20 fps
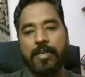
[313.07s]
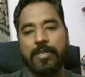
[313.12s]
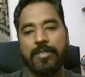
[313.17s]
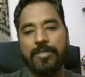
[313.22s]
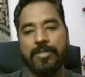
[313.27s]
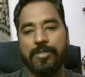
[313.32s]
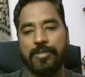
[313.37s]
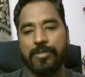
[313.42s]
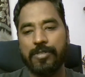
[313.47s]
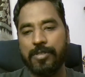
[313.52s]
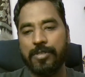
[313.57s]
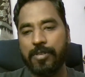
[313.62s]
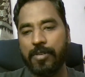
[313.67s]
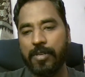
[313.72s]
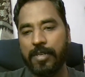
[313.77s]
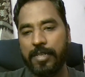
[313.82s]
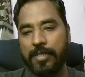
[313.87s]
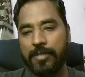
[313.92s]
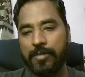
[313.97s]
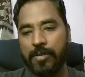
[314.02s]
So should you
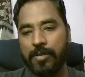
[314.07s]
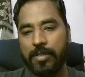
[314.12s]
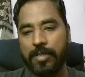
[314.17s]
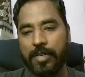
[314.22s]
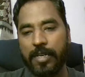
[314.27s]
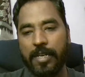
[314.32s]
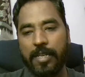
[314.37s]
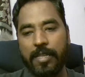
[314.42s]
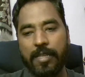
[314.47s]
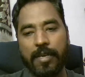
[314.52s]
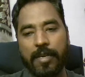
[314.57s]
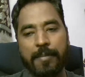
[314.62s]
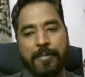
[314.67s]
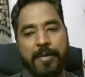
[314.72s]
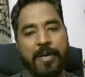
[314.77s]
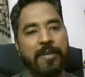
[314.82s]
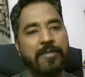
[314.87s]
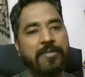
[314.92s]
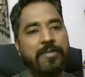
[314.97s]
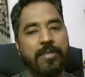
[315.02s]
need to learn anything
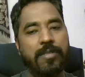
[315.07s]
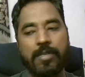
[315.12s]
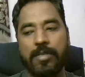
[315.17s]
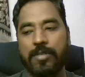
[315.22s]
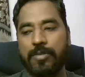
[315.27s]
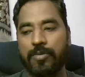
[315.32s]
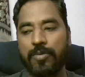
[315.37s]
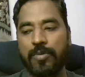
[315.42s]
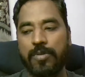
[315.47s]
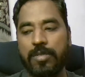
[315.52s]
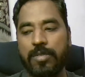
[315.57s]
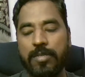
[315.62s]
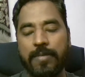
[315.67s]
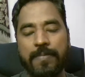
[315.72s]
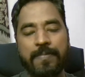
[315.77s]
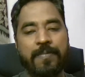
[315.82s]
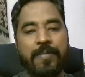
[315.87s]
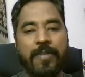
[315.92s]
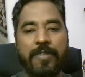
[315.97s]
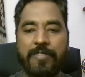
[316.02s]
about the tools,
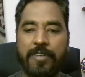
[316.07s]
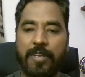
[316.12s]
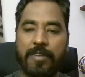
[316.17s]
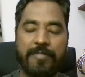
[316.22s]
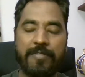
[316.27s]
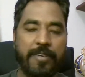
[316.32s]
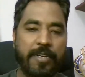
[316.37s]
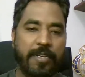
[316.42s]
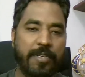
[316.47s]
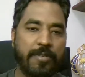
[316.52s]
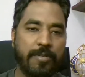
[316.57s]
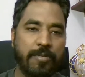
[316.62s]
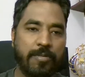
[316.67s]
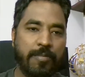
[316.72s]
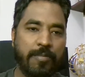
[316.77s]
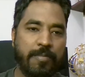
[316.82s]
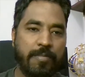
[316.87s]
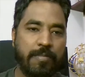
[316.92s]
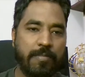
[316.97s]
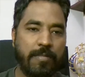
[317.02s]
feel free to